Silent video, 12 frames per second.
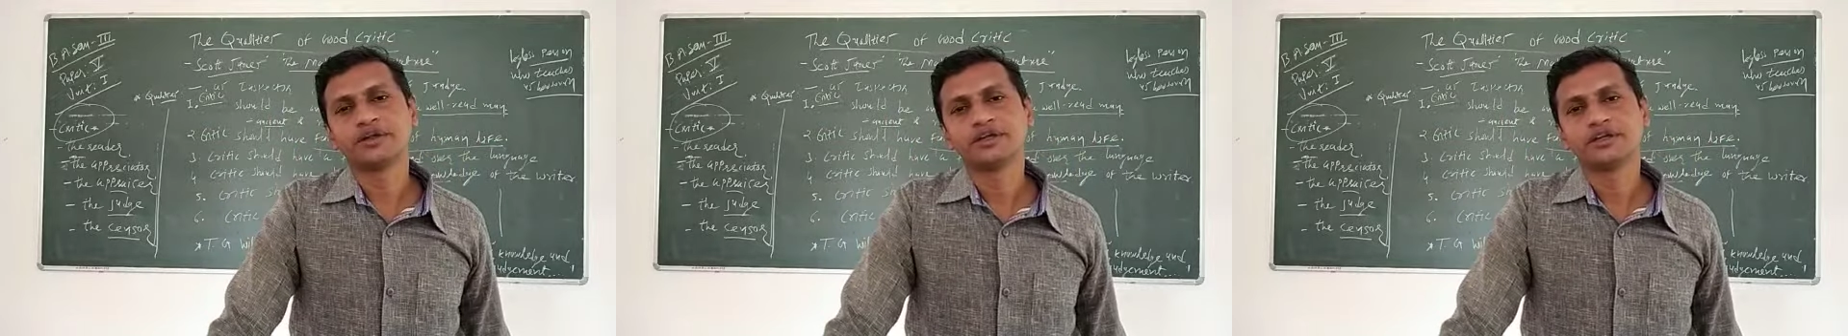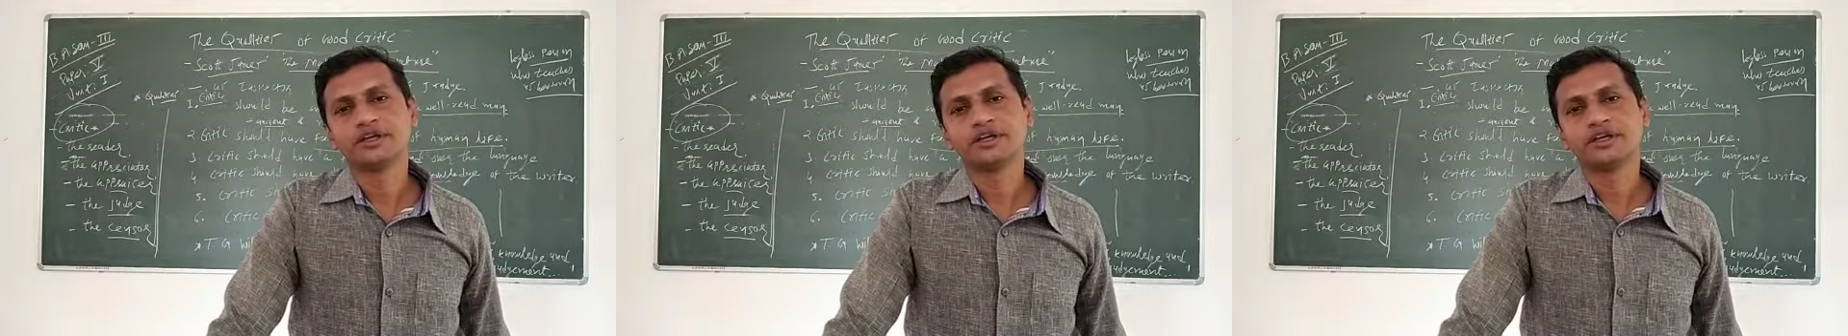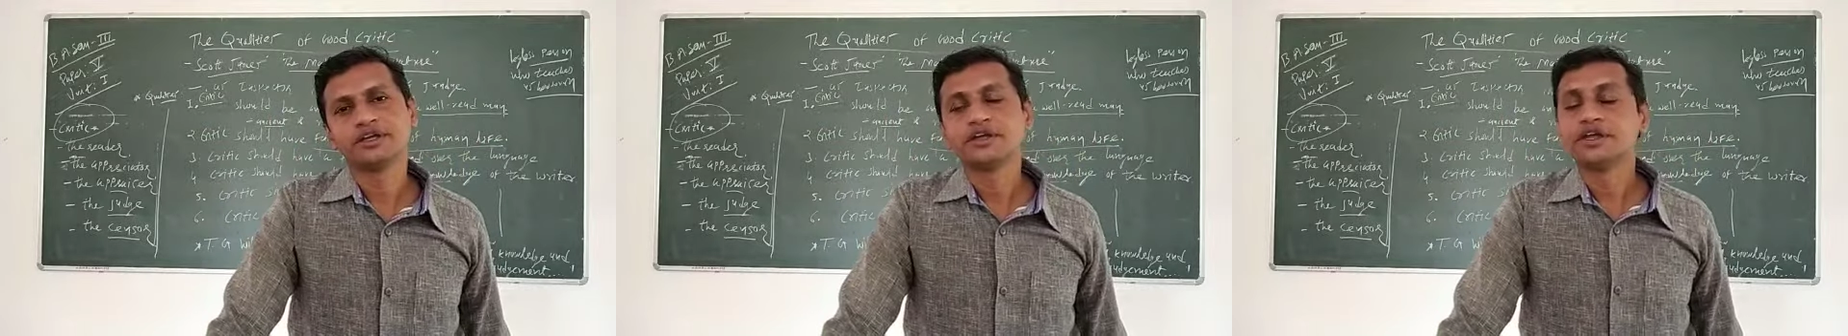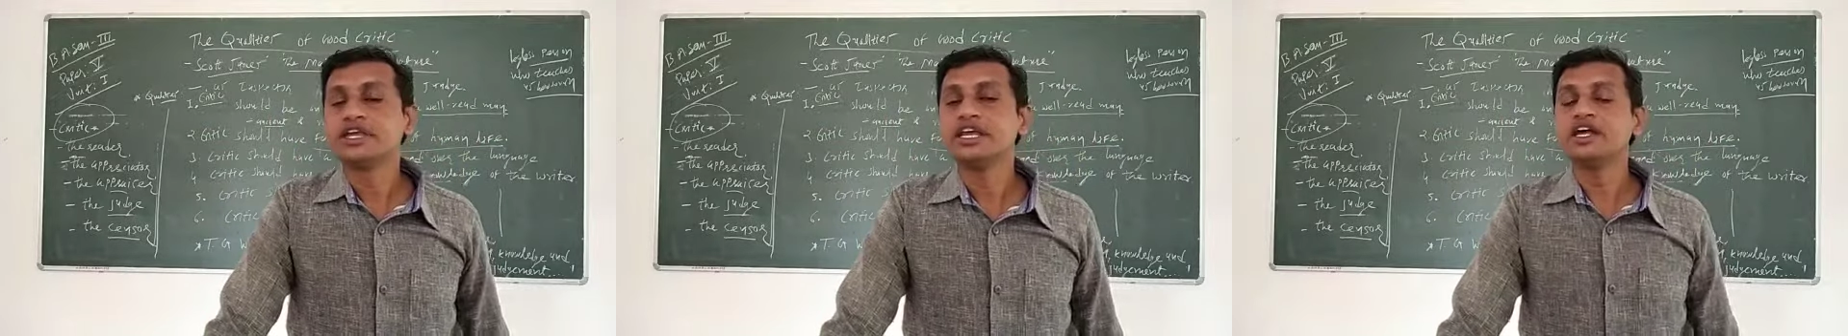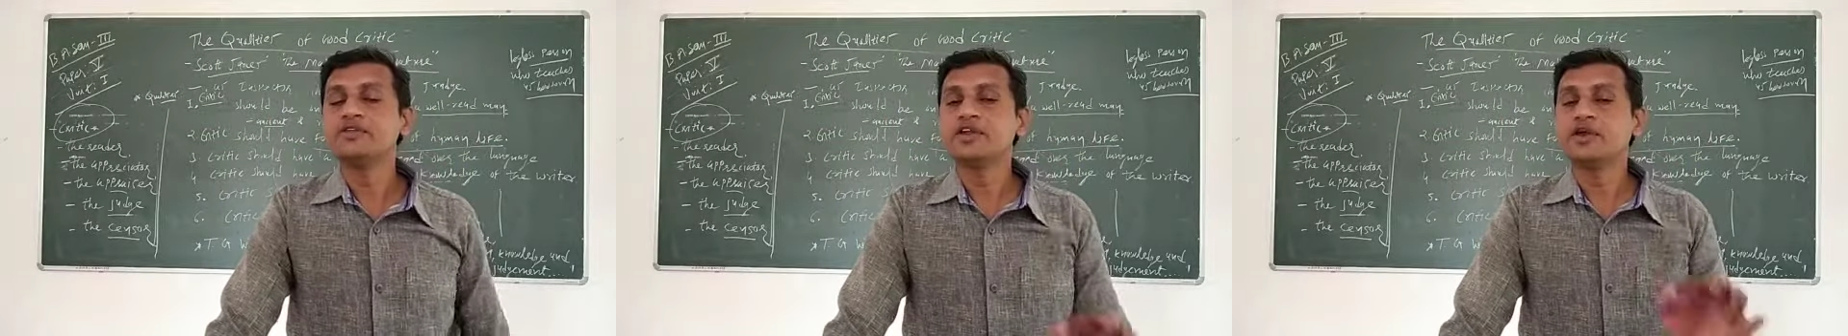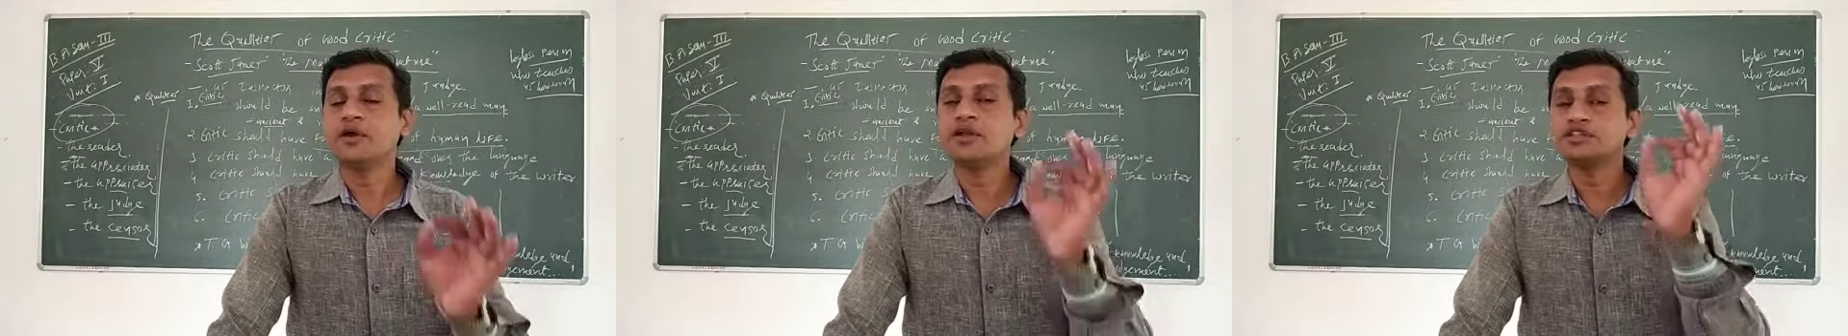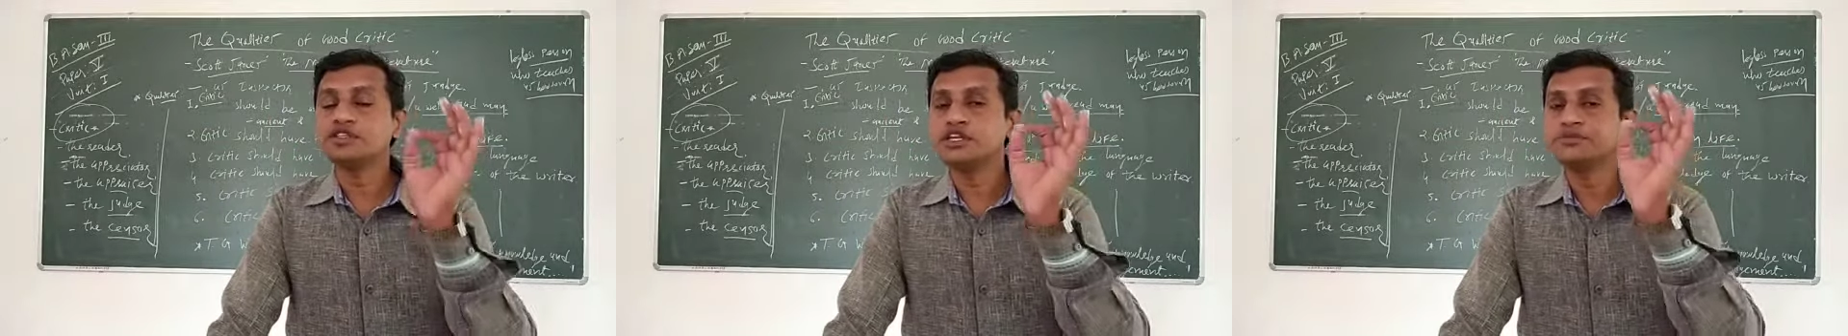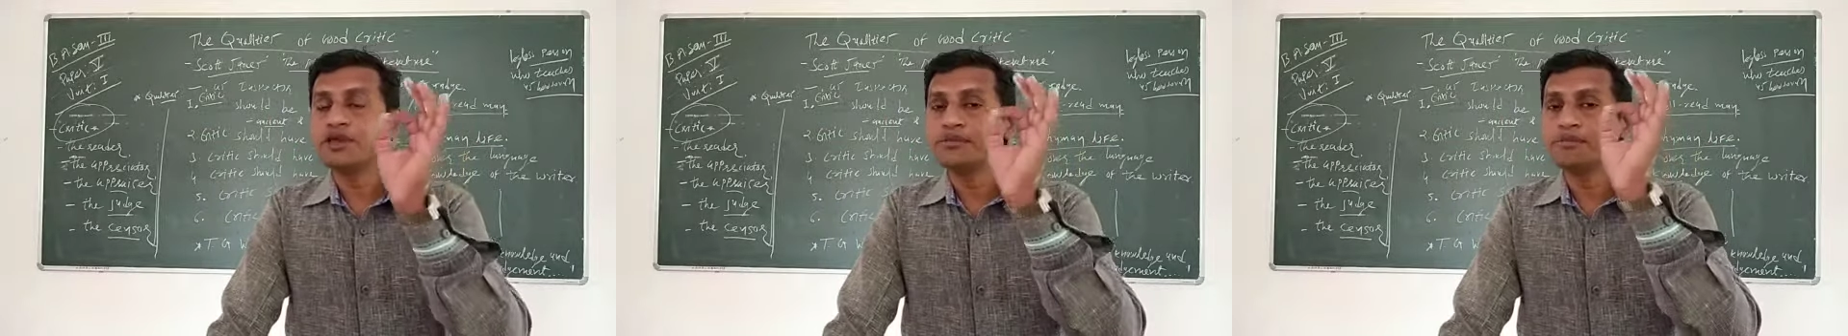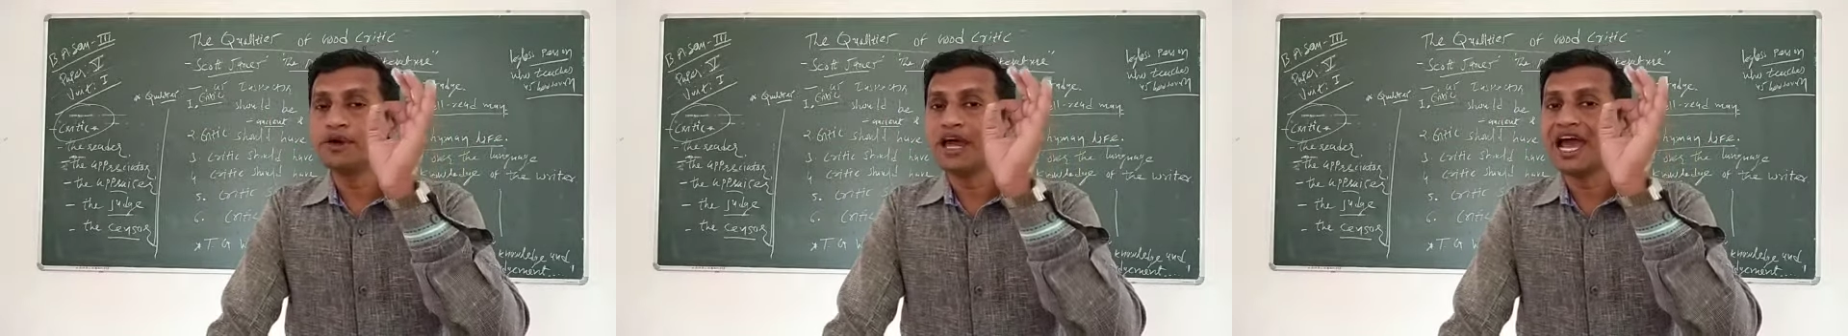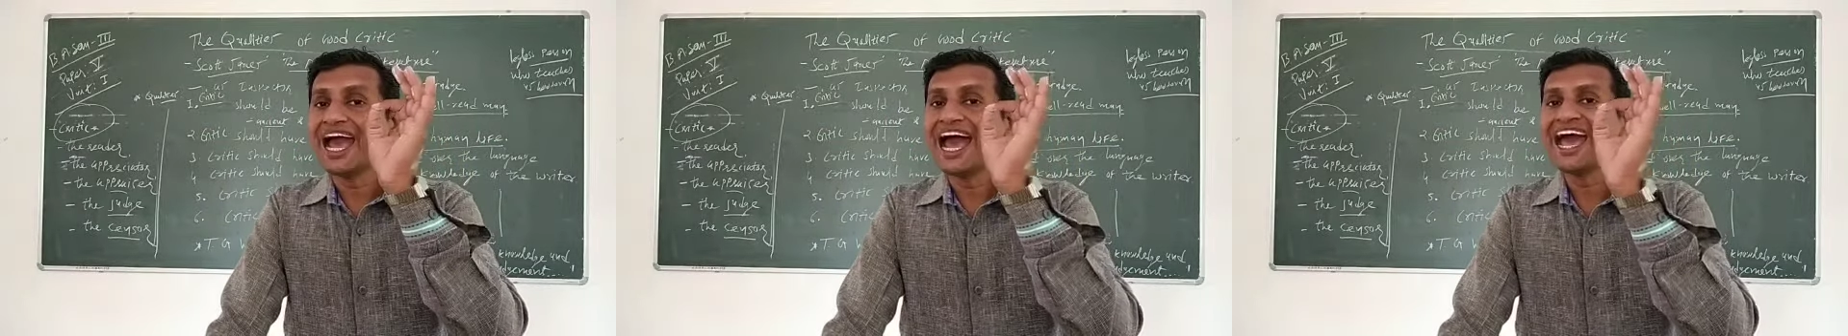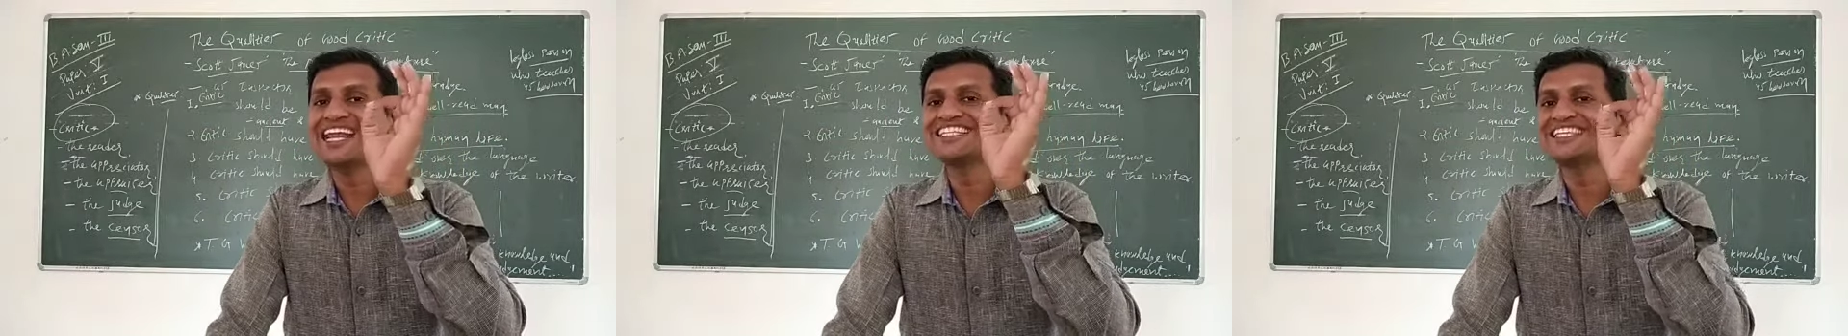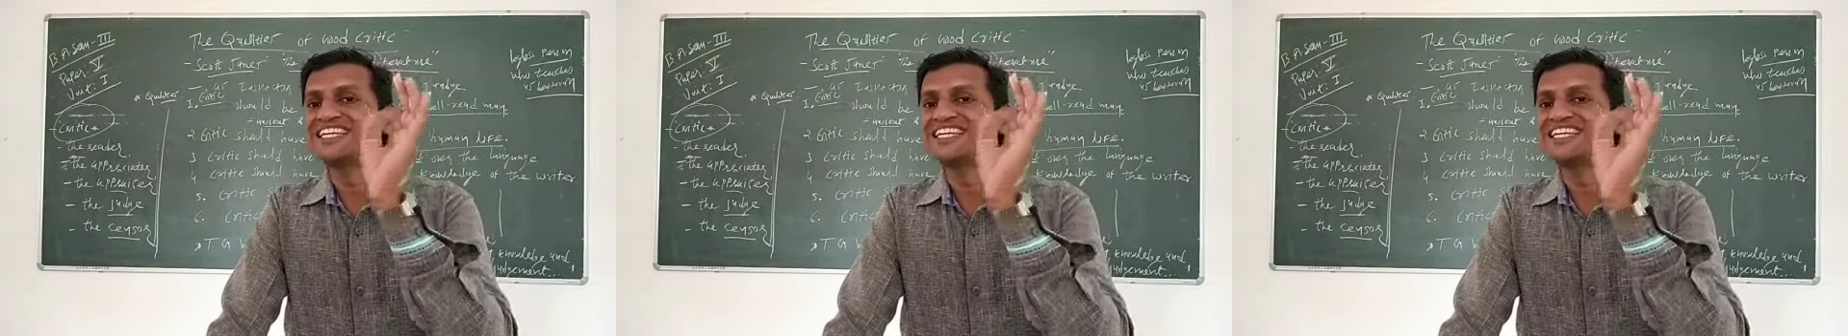Rees, my dear friend.